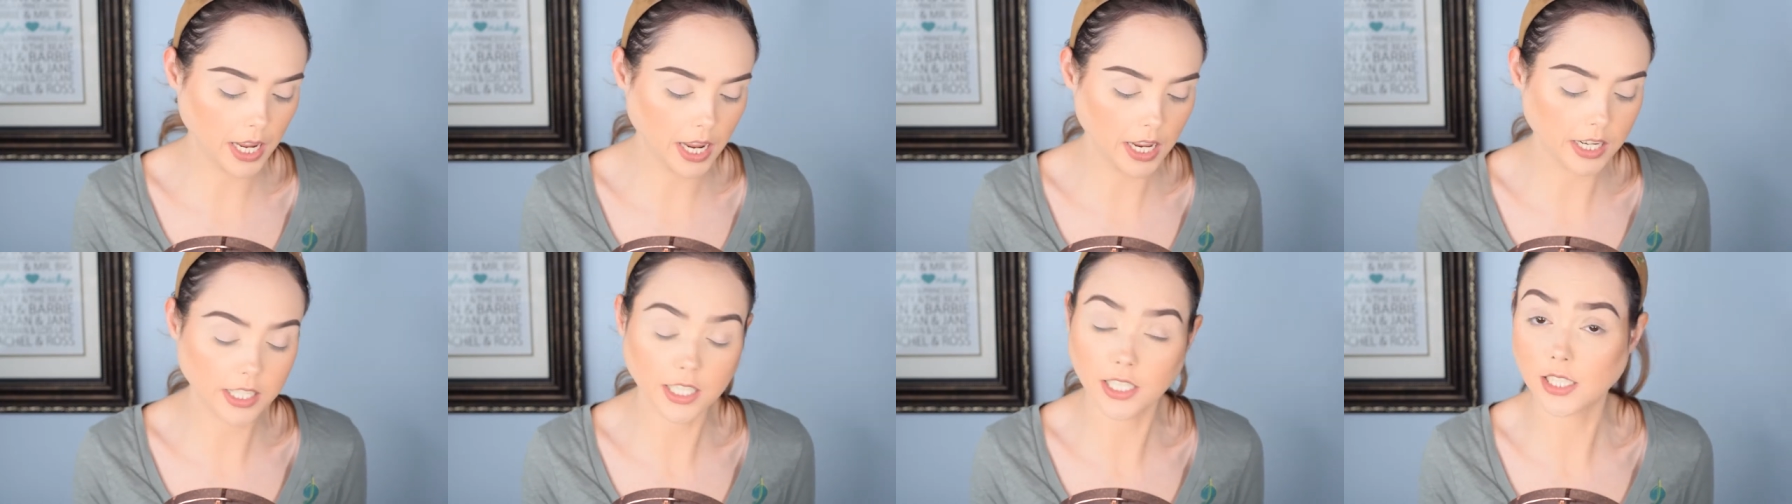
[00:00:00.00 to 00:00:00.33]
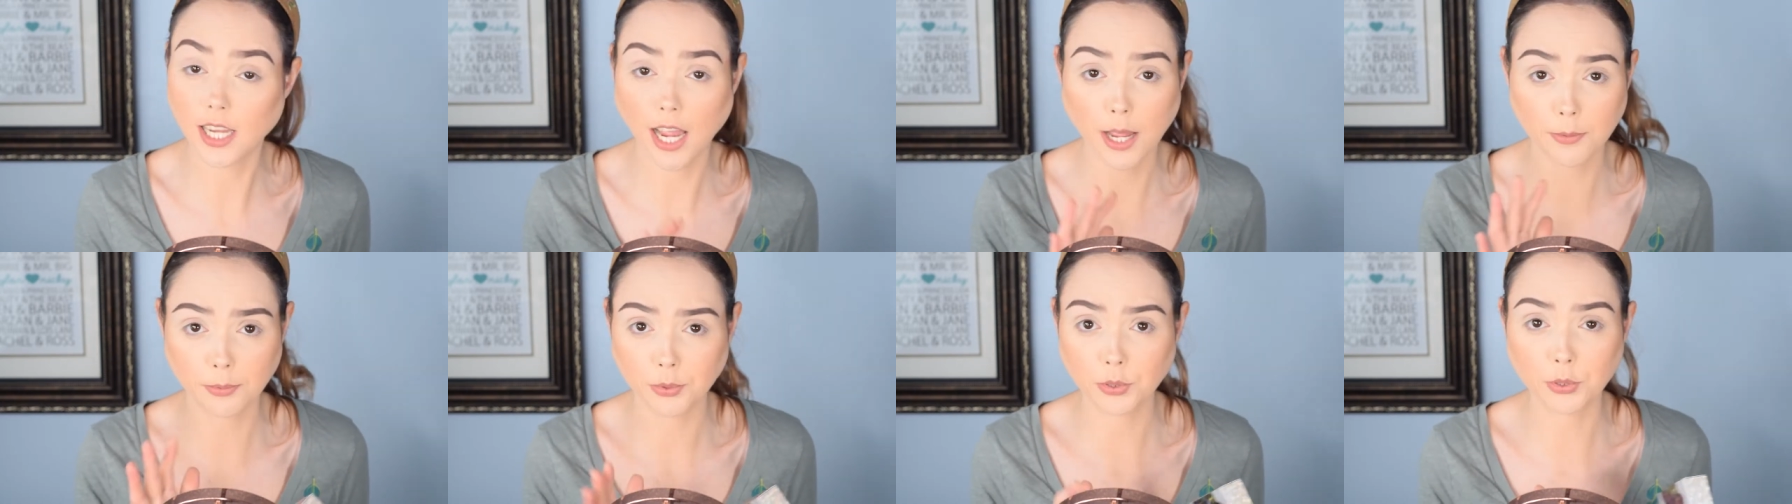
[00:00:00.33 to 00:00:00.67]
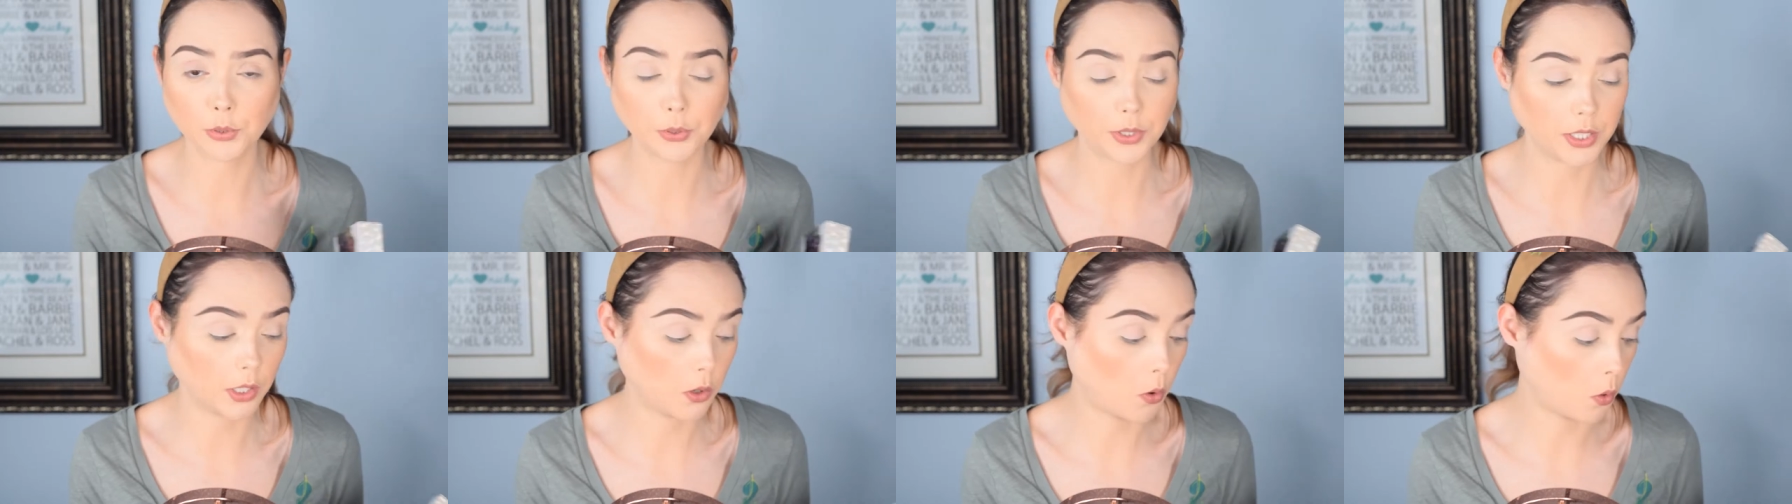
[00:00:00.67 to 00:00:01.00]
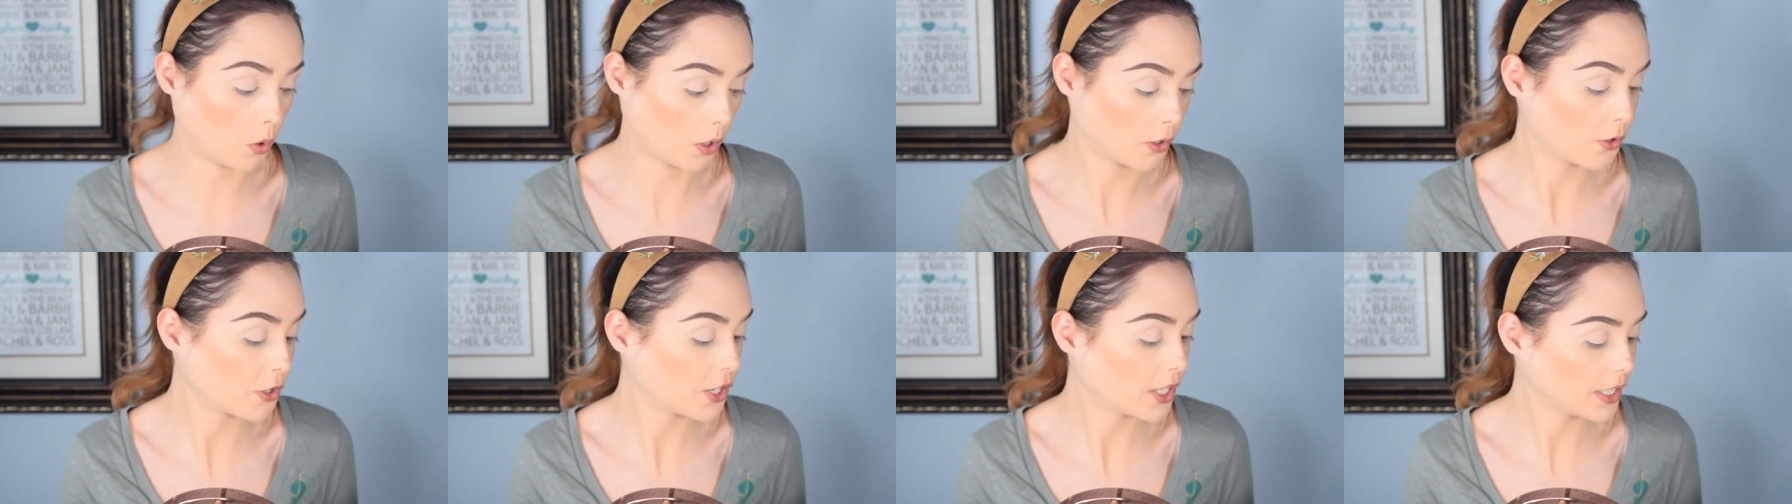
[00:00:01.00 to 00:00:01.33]
and it's absolutely
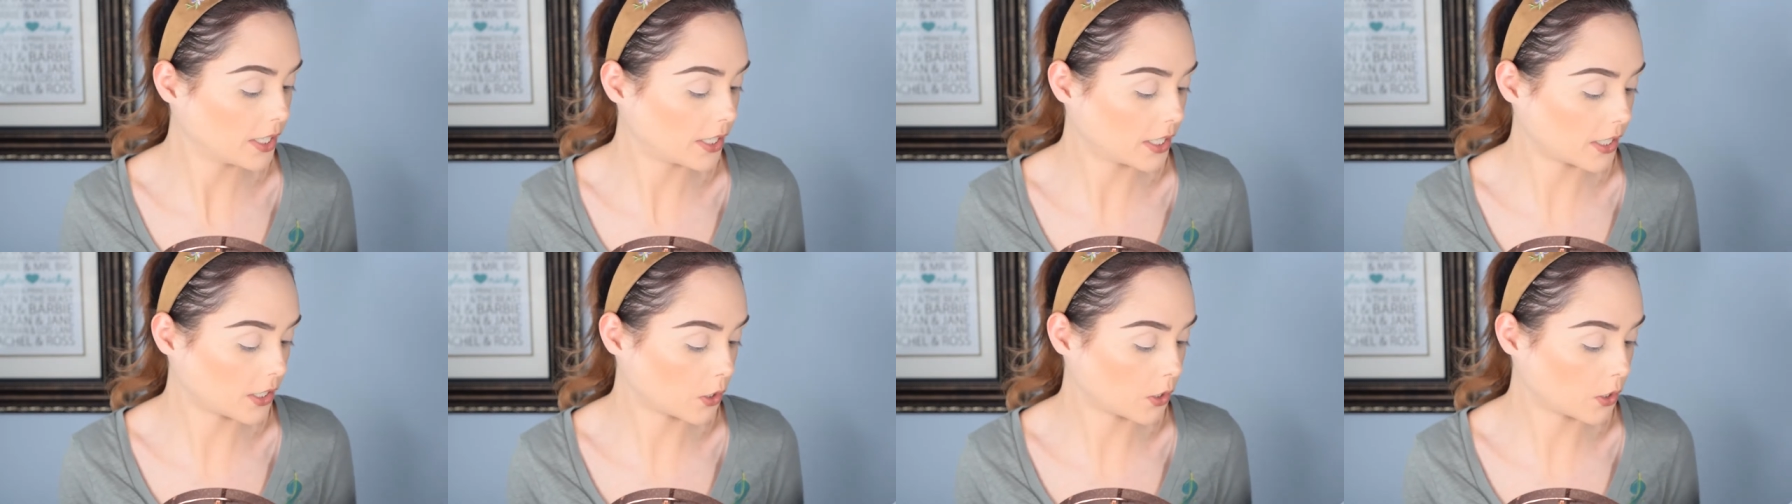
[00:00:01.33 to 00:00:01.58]
gorgeous.